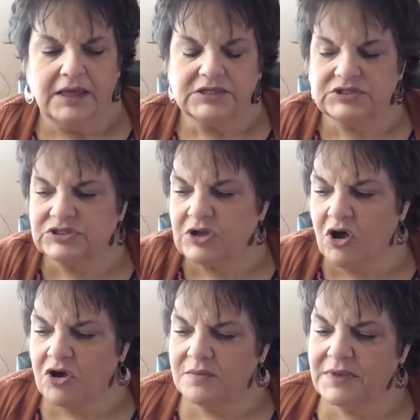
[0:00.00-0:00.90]

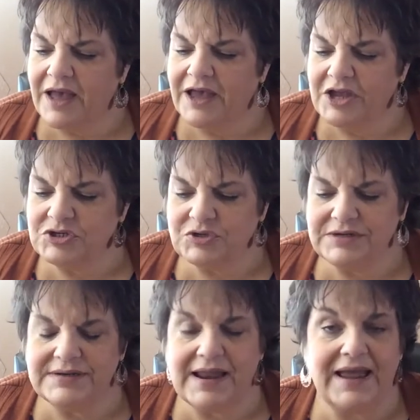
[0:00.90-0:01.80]
Psalm
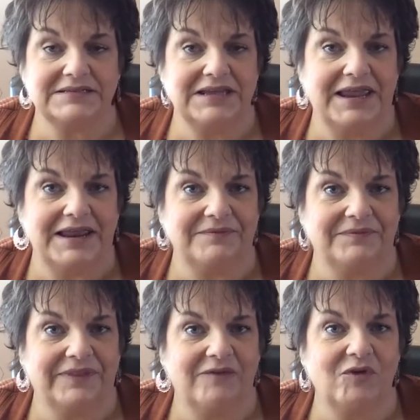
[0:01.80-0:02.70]
119.
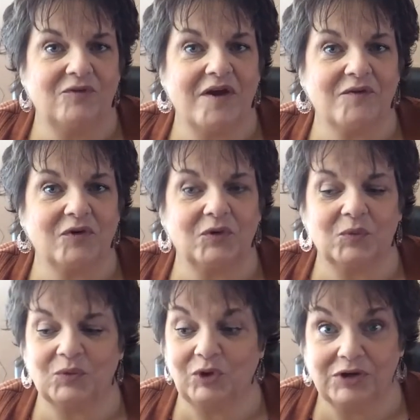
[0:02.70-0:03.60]
If you've ever
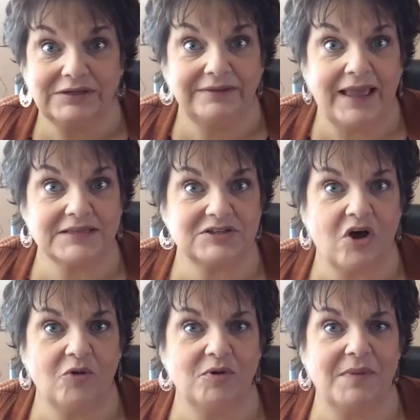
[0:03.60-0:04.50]
looked at that
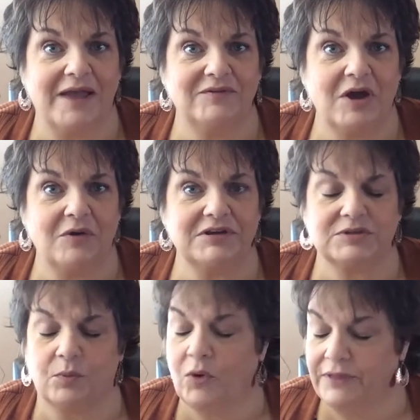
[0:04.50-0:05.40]
psalm, you may have
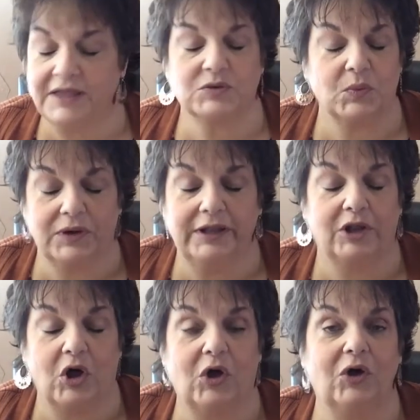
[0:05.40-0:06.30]
noticed, boy, that is a really
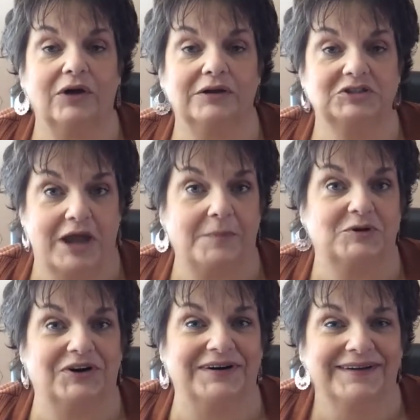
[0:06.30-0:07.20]
long
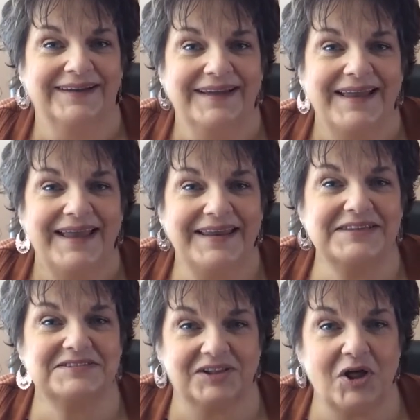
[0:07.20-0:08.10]
chapter. It
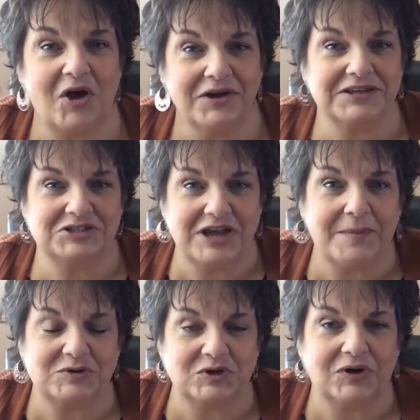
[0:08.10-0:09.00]
is the longest
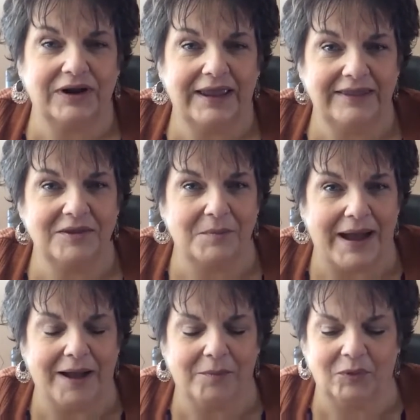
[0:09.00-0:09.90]
chapter in the
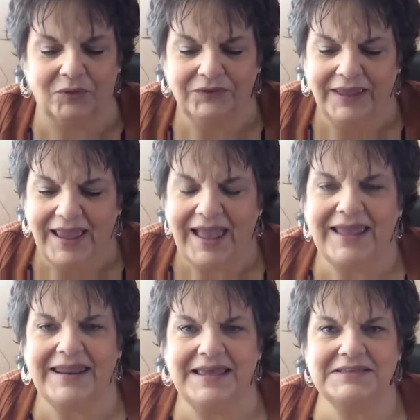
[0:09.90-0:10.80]
Bible.
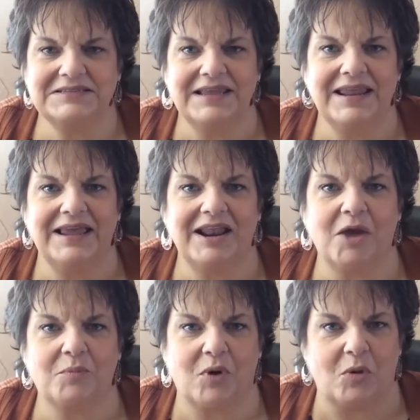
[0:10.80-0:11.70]
And isn't it
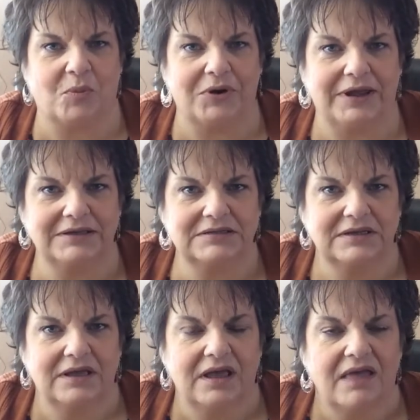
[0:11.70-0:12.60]
appropriate
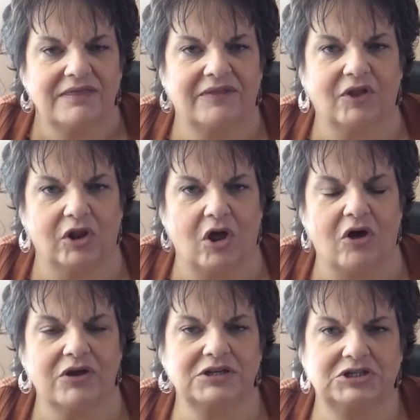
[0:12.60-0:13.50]
that the
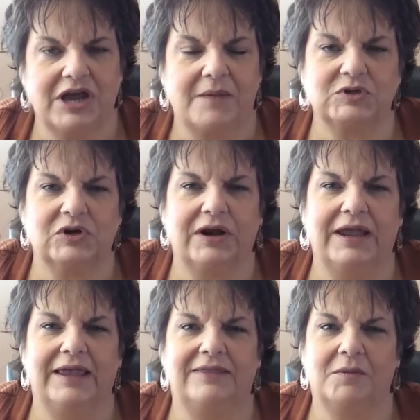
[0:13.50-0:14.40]
longest chapter
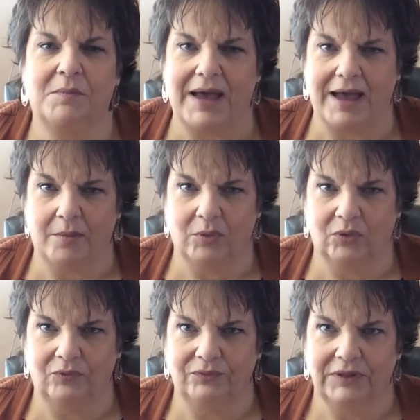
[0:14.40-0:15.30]
in the
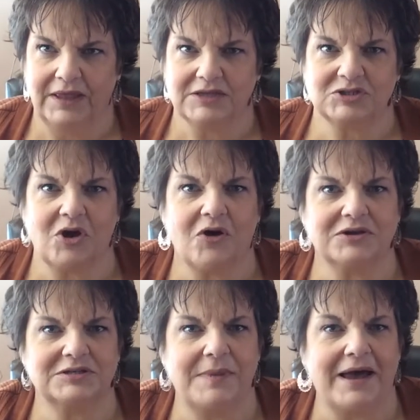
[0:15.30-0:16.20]
Bible
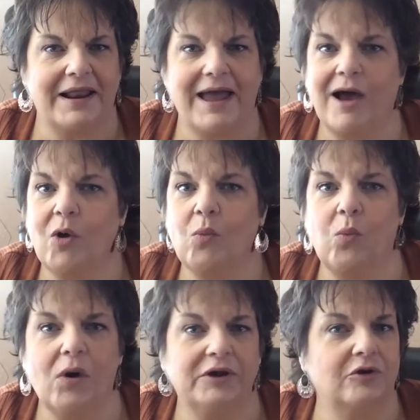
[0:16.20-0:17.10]
talks about how
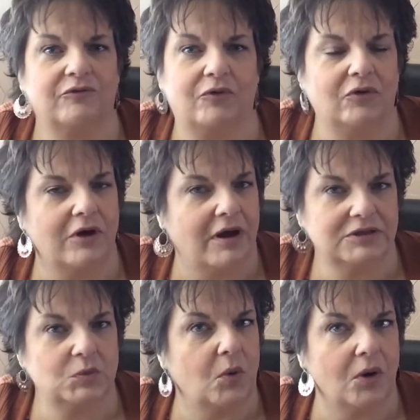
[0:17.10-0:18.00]
wonderful
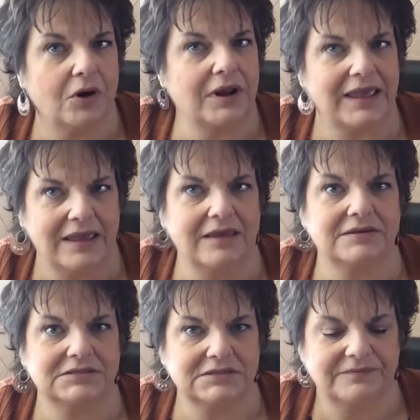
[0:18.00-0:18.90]
God's word
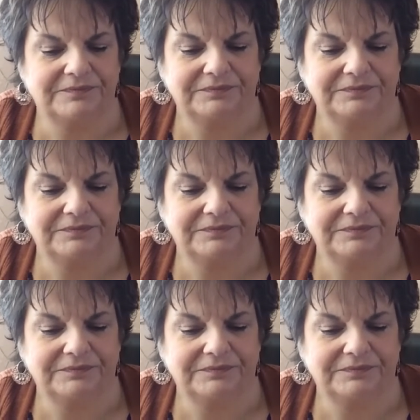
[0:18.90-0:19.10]
is?